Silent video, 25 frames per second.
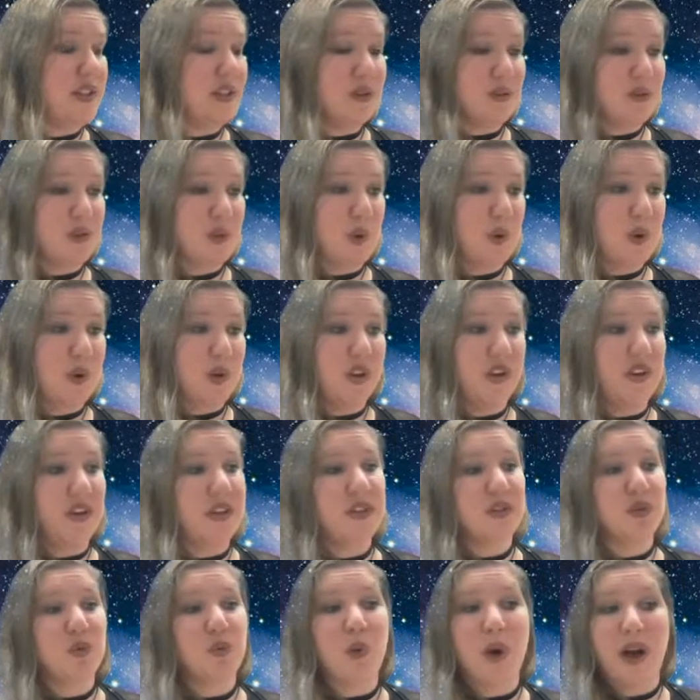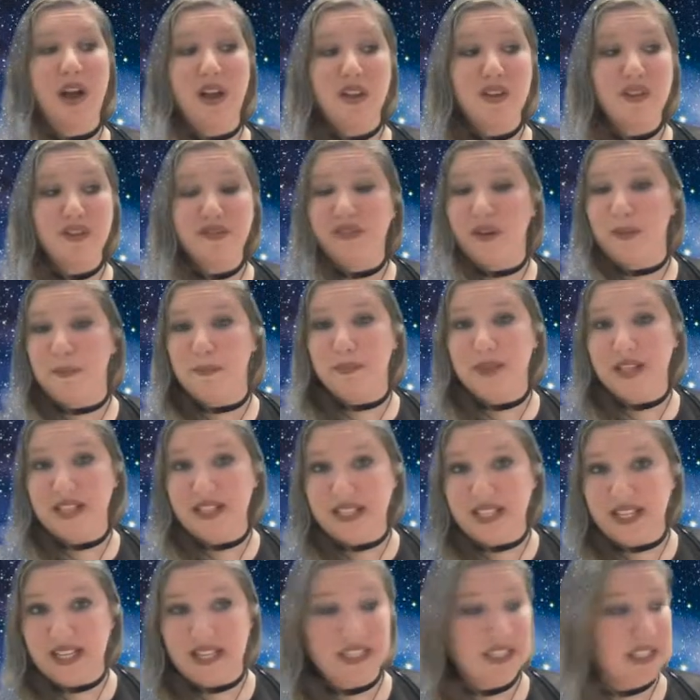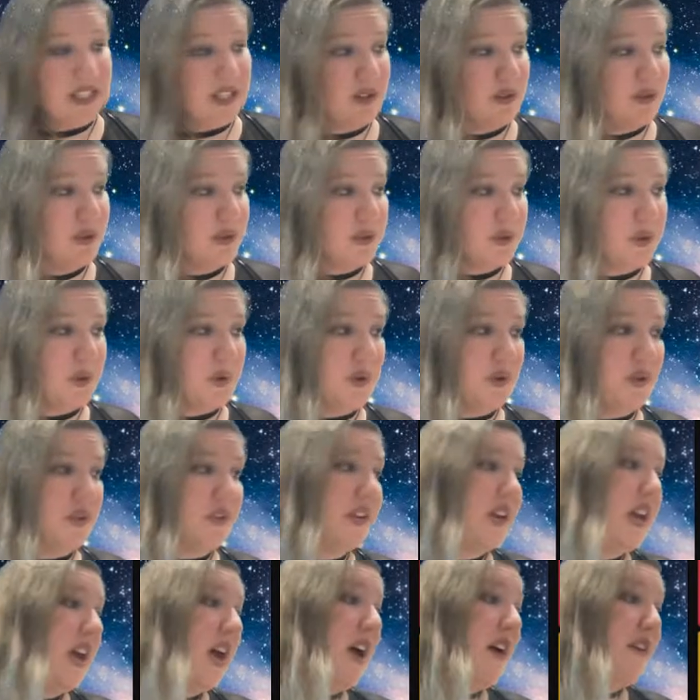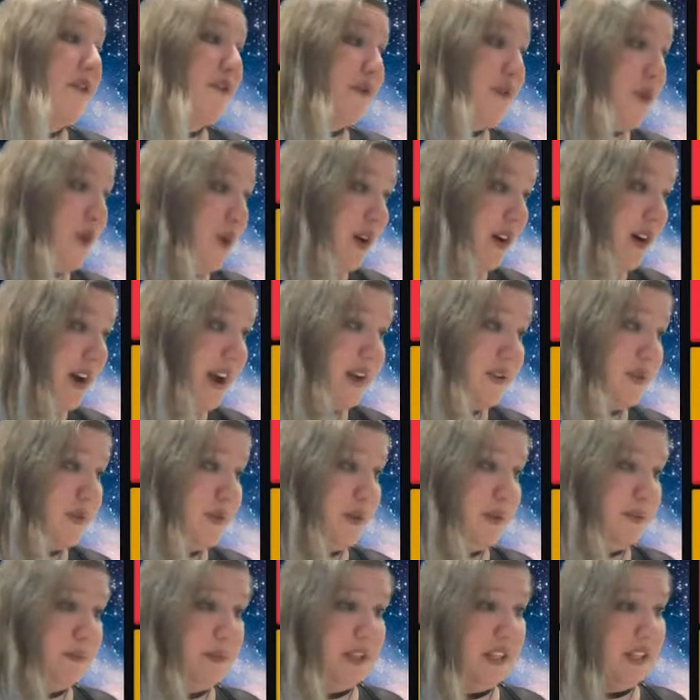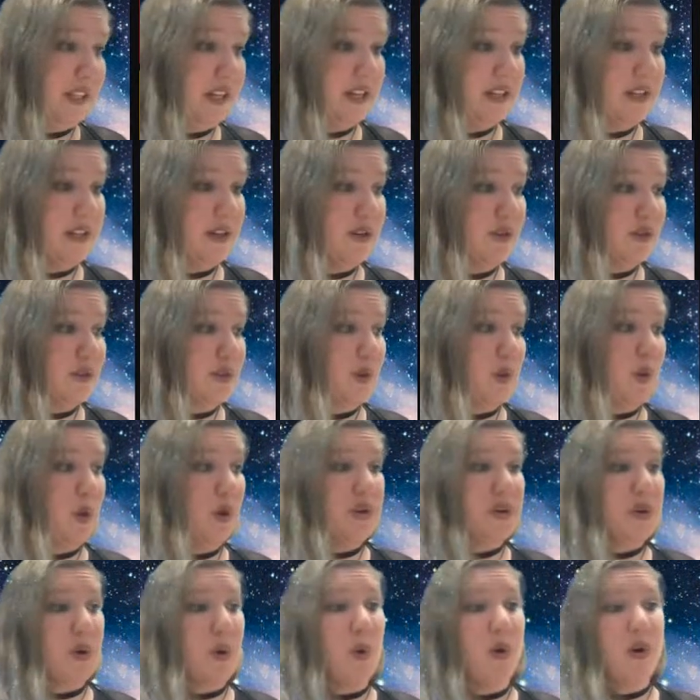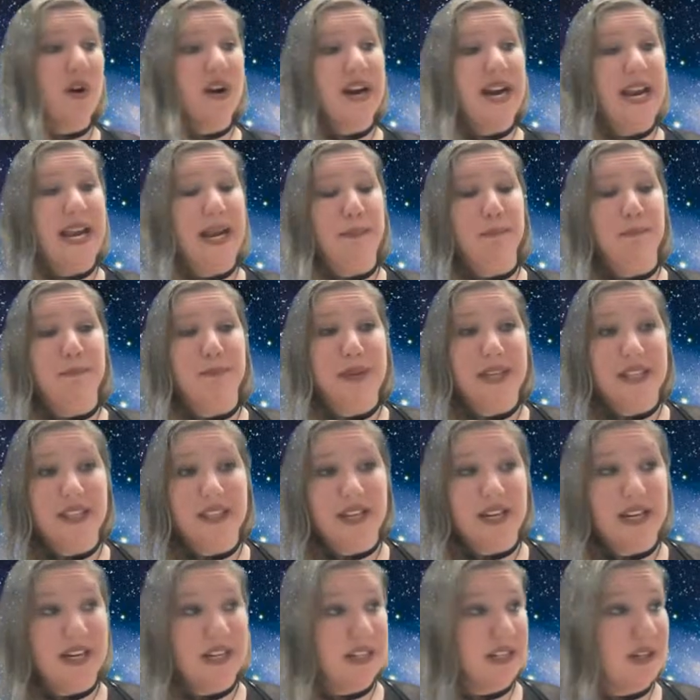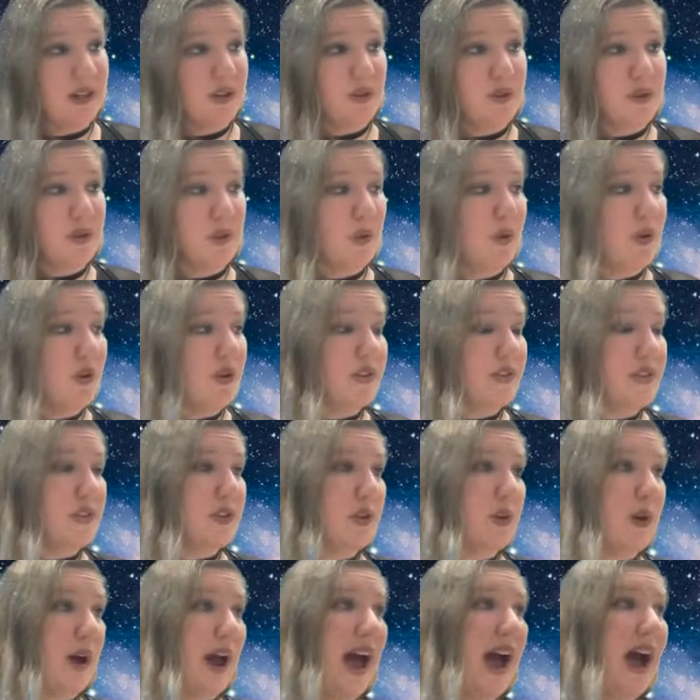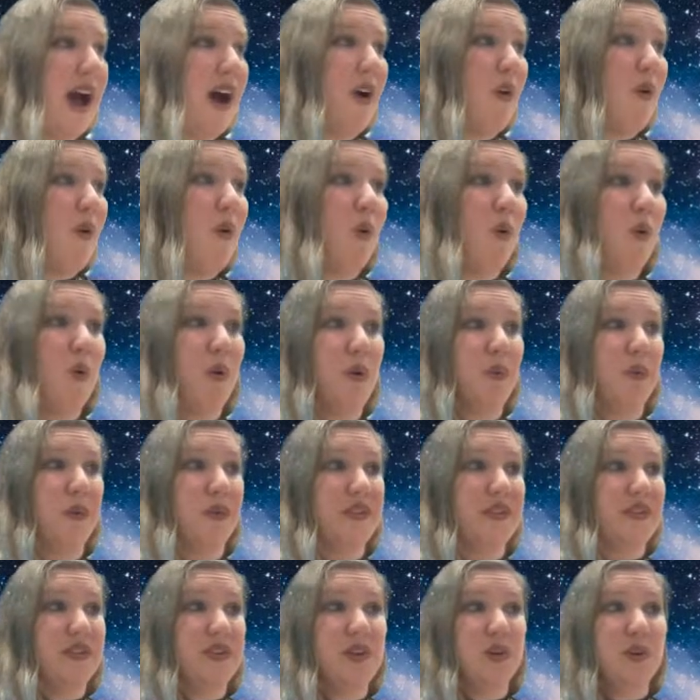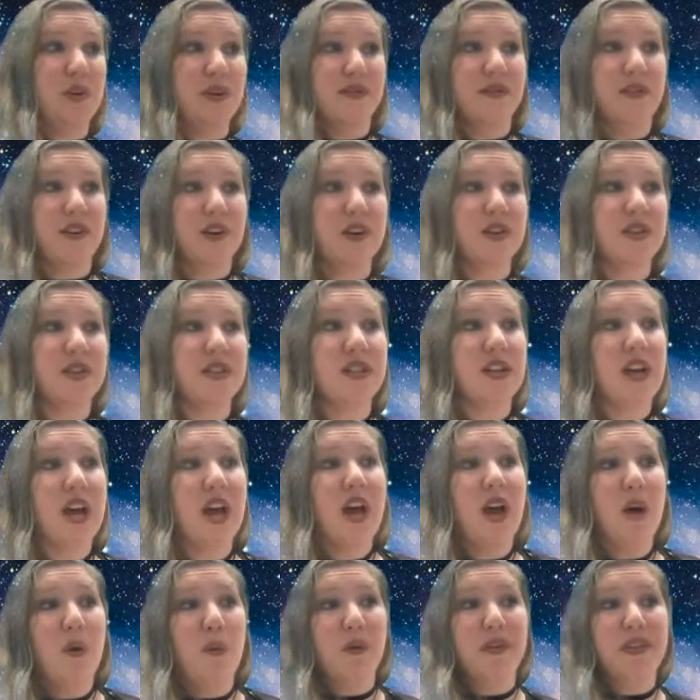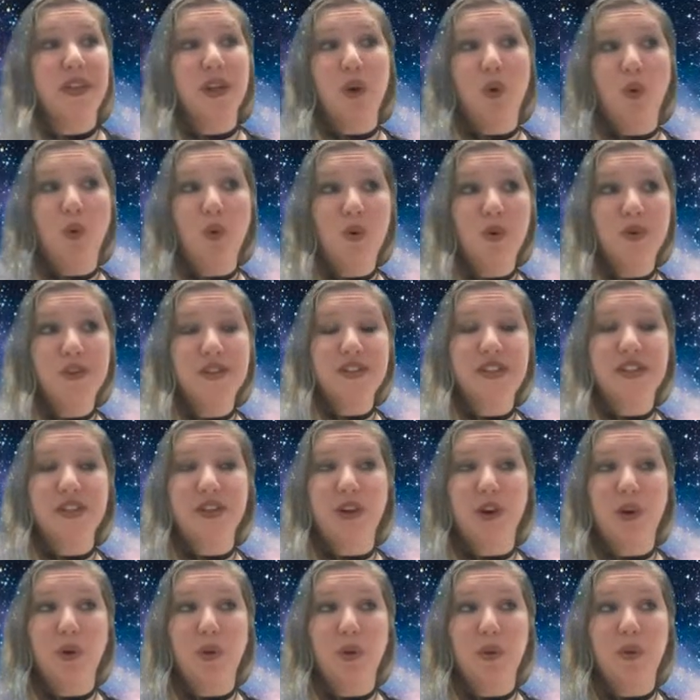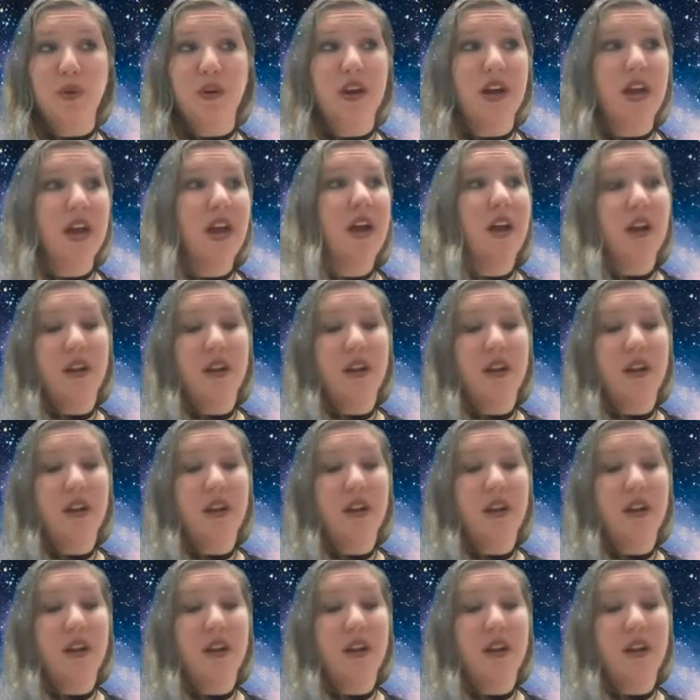years old, 12 million years old, 400 million years old, or a billion years old? So how old was the universe when the oldest known